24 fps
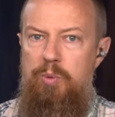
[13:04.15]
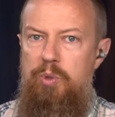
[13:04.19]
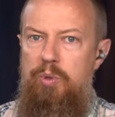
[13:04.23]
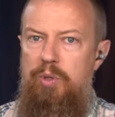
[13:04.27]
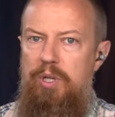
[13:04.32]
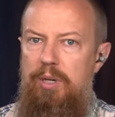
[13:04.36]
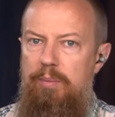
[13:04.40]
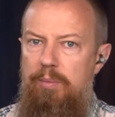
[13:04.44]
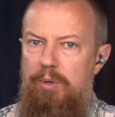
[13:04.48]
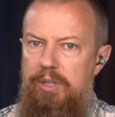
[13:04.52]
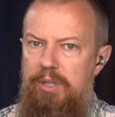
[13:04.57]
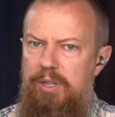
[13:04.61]

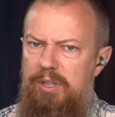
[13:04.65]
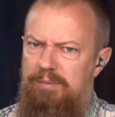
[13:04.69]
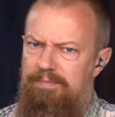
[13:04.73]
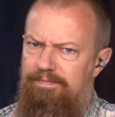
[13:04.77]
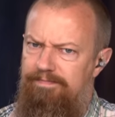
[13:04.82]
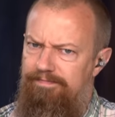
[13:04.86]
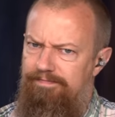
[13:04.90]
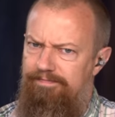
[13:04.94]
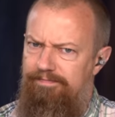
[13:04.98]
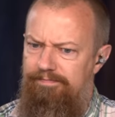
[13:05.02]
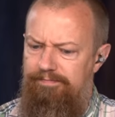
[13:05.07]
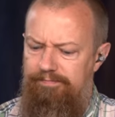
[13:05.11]
between them on here,
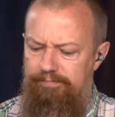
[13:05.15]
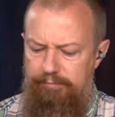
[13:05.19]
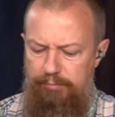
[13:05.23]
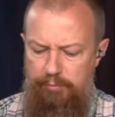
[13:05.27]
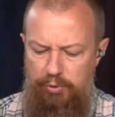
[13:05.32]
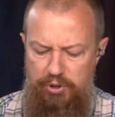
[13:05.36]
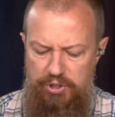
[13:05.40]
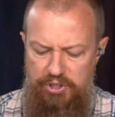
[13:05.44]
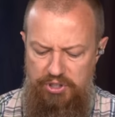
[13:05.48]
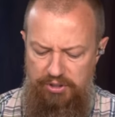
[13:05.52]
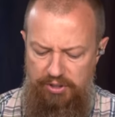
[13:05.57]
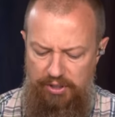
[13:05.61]
mm,
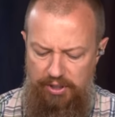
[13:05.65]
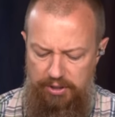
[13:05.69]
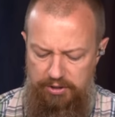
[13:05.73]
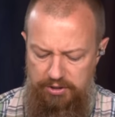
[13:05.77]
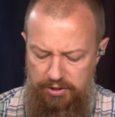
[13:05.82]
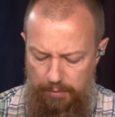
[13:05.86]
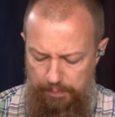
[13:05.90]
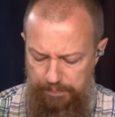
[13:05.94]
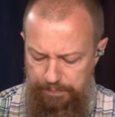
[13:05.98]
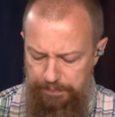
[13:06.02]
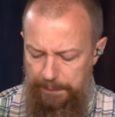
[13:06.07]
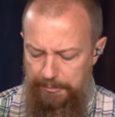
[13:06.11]
pretty slick.
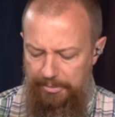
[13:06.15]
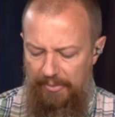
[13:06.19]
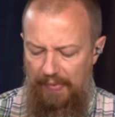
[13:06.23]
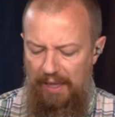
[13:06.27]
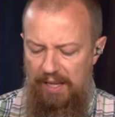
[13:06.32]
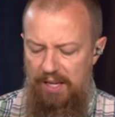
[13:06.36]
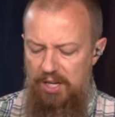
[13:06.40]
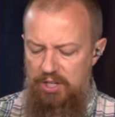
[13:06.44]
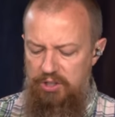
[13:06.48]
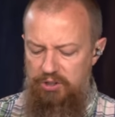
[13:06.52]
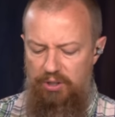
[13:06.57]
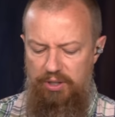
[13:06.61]
So,
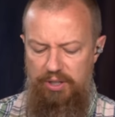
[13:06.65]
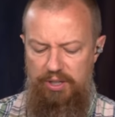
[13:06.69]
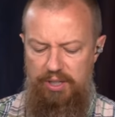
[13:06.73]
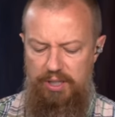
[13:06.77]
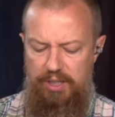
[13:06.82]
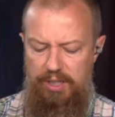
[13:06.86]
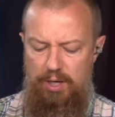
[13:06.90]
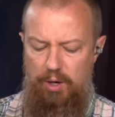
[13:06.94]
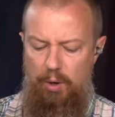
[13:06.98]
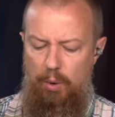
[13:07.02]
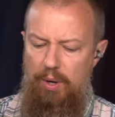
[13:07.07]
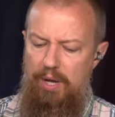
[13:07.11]
so there you
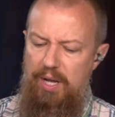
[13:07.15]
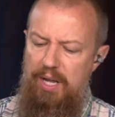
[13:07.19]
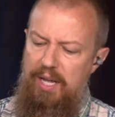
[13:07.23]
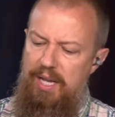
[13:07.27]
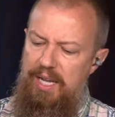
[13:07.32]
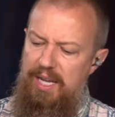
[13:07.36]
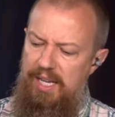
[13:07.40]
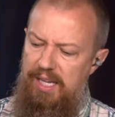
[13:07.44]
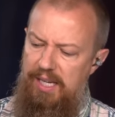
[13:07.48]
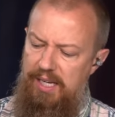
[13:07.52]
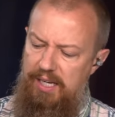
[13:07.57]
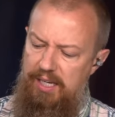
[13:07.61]
go.
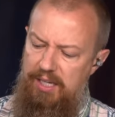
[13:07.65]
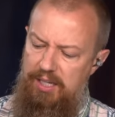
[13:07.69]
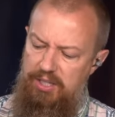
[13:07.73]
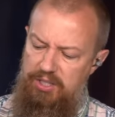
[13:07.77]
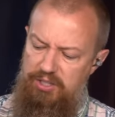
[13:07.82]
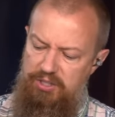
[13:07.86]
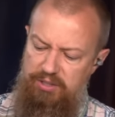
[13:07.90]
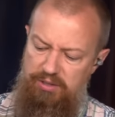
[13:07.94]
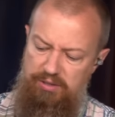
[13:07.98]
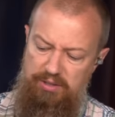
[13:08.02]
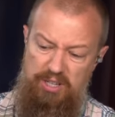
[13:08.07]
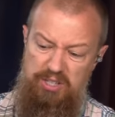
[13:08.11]
It
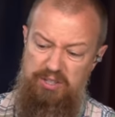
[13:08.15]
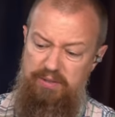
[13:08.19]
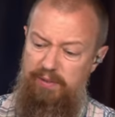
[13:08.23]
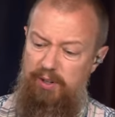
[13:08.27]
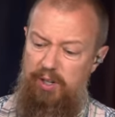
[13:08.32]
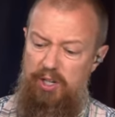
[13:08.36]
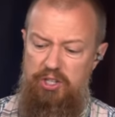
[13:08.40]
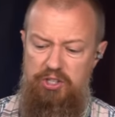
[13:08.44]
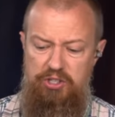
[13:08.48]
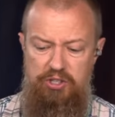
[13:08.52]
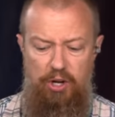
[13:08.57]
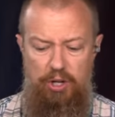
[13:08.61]
is has a
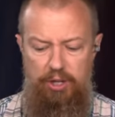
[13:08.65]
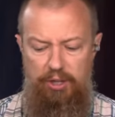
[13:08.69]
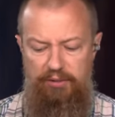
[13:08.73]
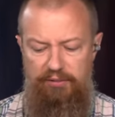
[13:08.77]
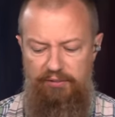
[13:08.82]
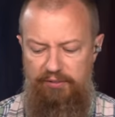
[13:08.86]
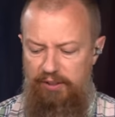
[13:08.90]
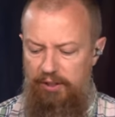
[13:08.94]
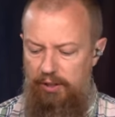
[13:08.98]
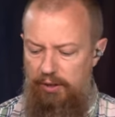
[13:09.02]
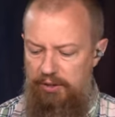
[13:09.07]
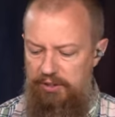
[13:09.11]
very solid
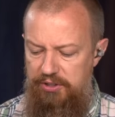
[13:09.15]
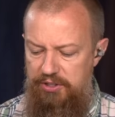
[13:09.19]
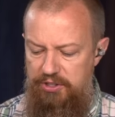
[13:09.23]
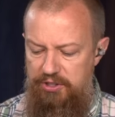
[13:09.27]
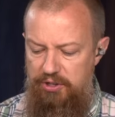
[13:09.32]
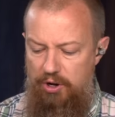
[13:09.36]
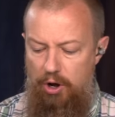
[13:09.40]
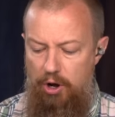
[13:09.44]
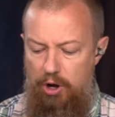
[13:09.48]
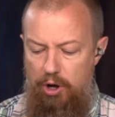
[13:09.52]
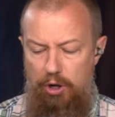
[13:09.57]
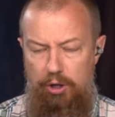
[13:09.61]
feel. This is
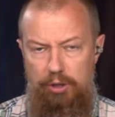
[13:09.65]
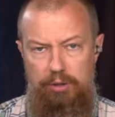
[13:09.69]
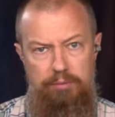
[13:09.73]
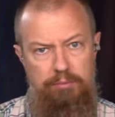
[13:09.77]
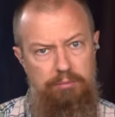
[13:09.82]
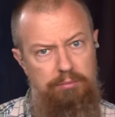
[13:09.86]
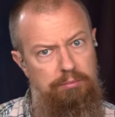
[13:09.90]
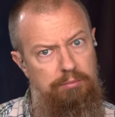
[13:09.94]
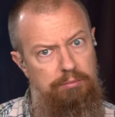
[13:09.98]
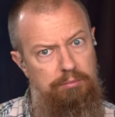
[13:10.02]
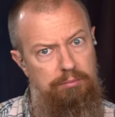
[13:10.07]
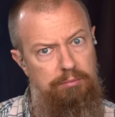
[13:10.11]
all
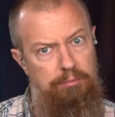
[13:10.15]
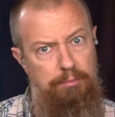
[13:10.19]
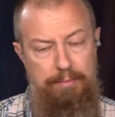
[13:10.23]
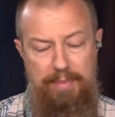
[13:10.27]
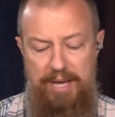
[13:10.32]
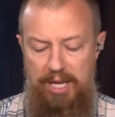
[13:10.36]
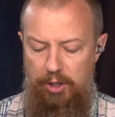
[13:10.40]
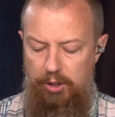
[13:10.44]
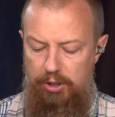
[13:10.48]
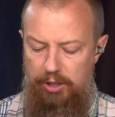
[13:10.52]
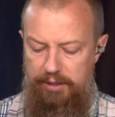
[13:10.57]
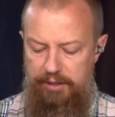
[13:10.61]

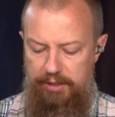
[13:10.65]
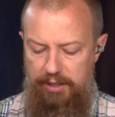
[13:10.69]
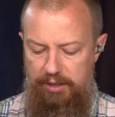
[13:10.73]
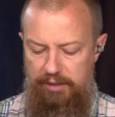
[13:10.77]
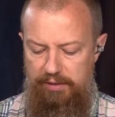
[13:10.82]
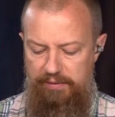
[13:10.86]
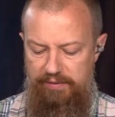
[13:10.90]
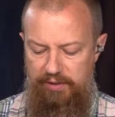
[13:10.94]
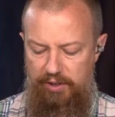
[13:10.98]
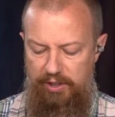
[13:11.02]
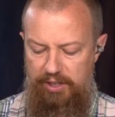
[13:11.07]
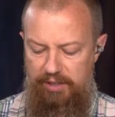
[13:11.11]
metal on
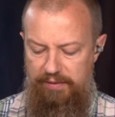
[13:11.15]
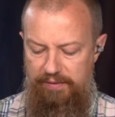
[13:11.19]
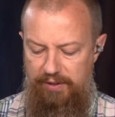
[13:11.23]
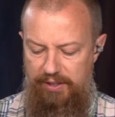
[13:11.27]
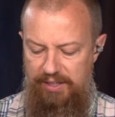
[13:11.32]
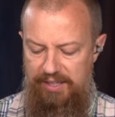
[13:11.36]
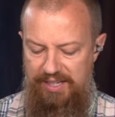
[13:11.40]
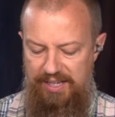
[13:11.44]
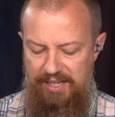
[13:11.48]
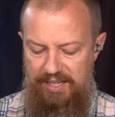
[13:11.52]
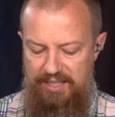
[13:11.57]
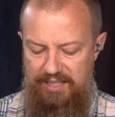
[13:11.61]
there. Very,
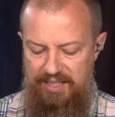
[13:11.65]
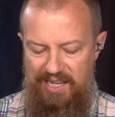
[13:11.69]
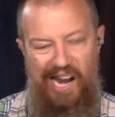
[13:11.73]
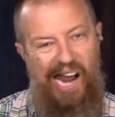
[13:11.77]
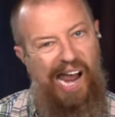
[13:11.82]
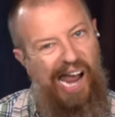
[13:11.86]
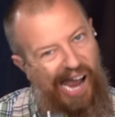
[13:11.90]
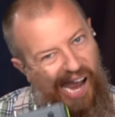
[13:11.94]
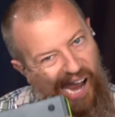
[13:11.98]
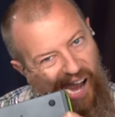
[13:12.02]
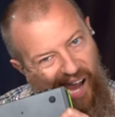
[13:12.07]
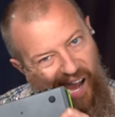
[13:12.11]
very nice.
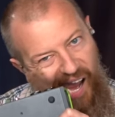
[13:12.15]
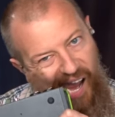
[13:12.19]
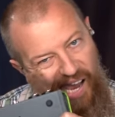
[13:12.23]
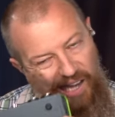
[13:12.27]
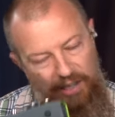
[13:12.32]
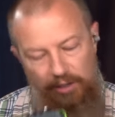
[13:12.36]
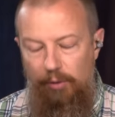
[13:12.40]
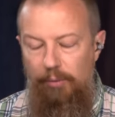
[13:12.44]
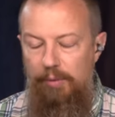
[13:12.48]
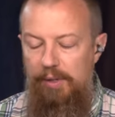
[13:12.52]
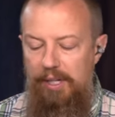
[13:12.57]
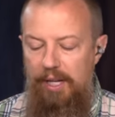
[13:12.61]
Mm,
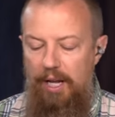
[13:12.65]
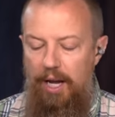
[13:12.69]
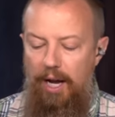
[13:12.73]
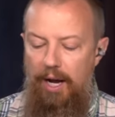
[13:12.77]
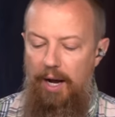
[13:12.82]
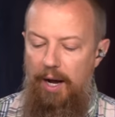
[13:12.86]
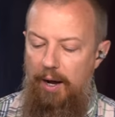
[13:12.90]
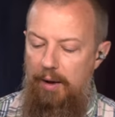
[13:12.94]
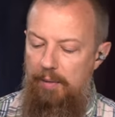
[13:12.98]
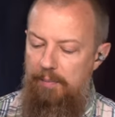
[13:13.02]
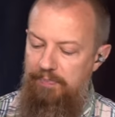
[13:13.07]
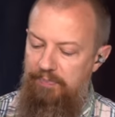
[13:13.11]
no,
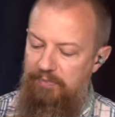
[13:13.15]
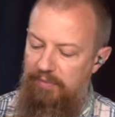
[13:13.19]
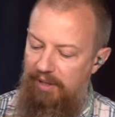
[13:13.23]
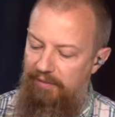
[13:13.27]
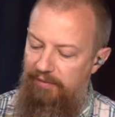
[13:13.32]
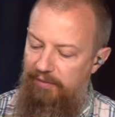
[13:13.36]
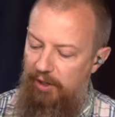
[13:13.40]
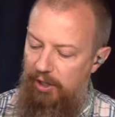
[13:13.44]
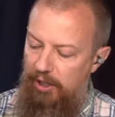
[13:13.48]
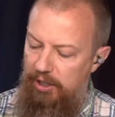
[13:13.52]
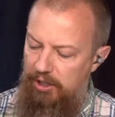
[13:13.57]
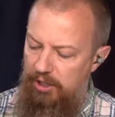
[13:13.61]
um,
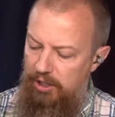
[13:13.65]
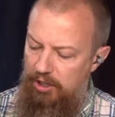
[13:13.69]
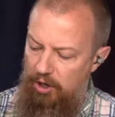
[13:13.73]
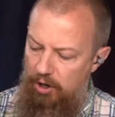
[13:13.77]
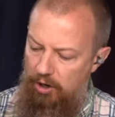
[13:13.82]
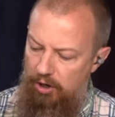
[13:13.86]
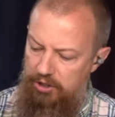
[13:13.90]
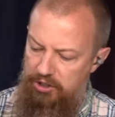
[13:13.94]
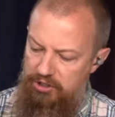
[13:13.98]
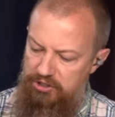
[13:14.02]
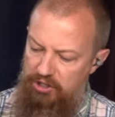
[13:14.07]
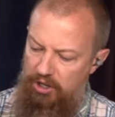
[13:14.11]
very good
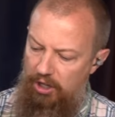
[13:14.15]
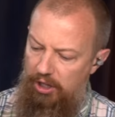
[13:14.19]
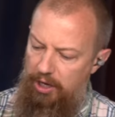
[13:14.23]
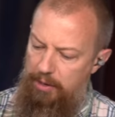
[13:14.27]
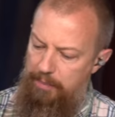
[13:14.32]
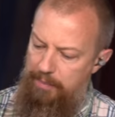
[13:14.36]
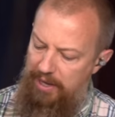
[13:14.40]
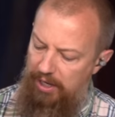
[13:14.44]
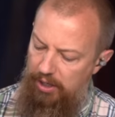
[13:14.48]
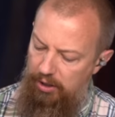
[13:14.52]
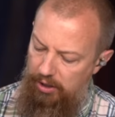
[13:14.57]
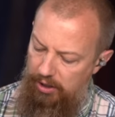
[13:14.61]
hard solid
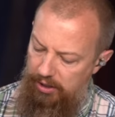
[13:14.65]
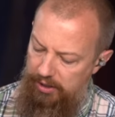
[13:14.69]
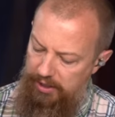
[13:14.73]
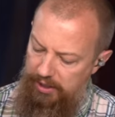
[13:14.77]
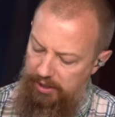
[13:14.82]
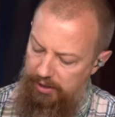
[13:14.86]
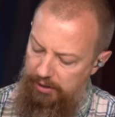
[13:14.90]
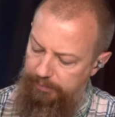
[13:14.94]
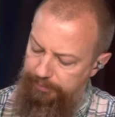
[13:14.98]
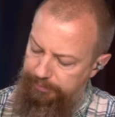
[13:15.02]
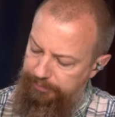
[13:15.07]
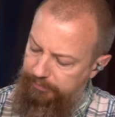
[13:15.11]
metal on
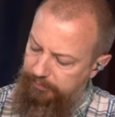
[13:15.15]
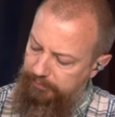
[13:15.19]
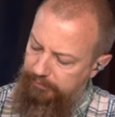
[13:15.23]
here.